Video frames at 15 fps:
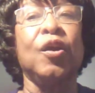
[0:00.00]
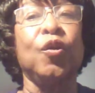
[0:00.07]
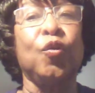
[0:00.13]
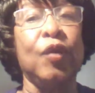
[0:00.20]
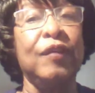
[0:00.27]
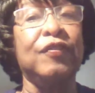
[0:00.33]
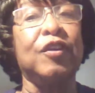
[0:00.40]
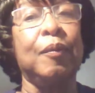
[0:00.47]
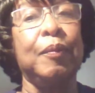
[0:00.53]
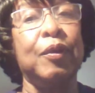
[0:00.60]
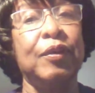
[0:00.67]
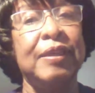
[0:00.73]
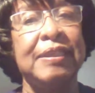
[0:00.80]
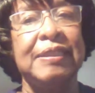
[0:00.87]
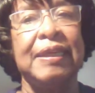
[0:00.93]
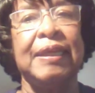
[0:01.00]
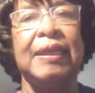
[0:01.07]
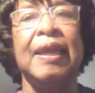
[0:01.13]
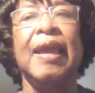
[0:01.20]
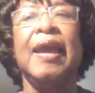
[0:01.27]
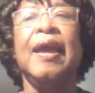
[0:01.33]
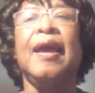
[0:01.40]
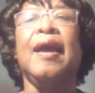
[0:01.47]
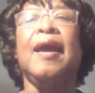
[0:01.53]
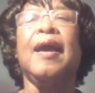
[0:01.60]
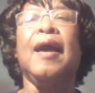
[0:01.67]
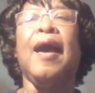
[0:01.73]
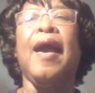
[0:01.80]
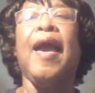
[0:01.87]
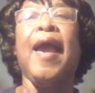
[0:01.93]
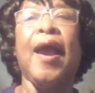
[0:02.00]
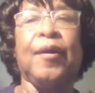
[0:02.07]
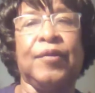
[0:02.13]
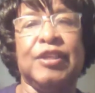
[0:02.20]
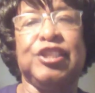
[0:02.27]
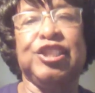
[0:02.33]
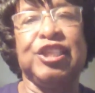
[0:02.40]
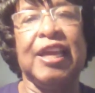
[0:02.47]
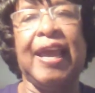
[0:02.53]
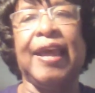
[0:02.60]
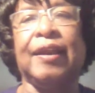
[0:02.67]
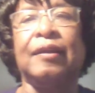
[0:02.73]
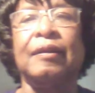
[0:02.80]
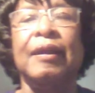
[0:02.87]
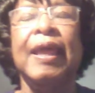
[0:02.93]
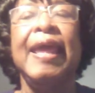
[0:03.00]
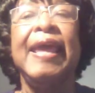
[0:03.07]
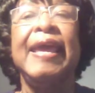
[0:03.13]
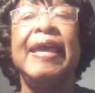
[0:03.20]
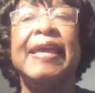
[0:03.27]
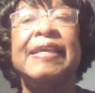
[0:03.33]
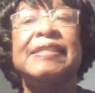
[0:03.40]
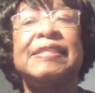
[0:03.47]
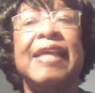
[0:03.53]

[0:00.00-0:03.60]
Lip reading: Grief Community Harris channel, is